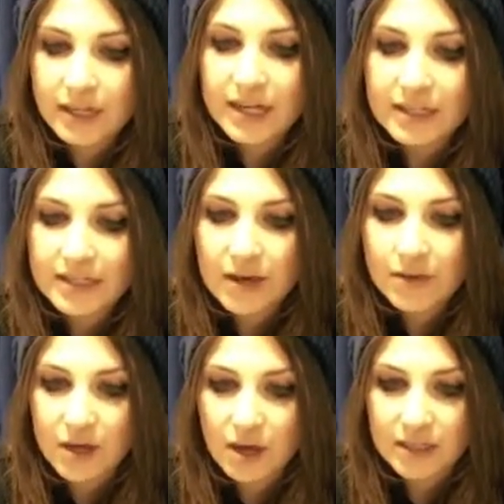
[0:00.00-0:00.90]
The need to
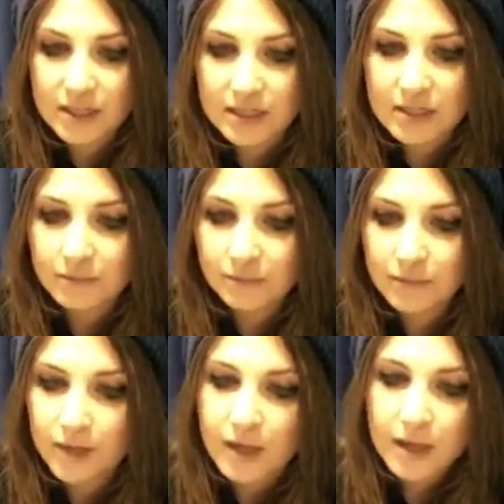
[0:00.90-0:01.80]
sell the artist.
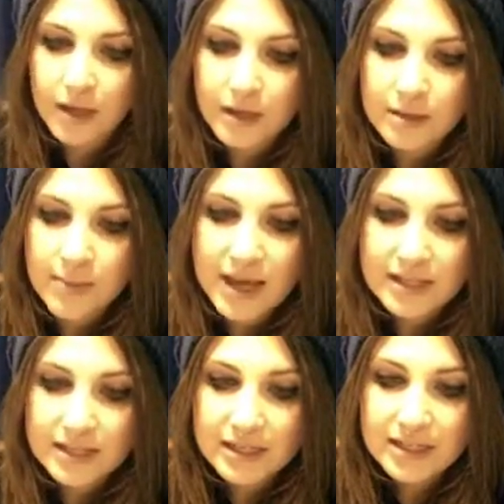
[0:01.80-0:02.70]
The
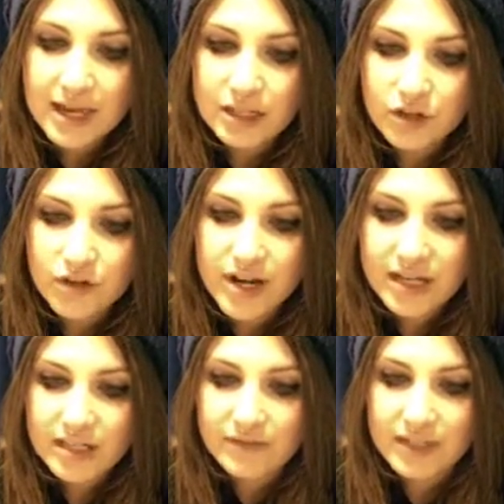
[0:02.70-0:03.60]
band's intense
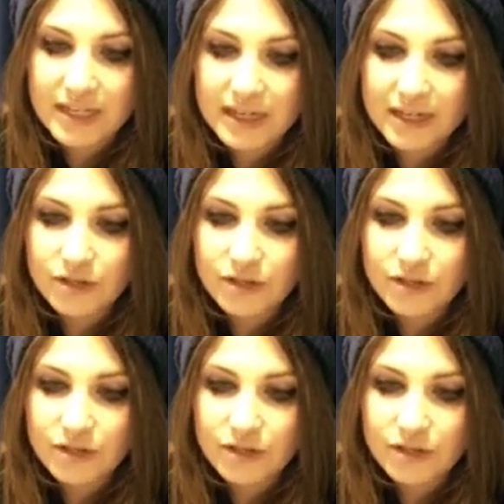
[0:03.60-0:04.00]
creativity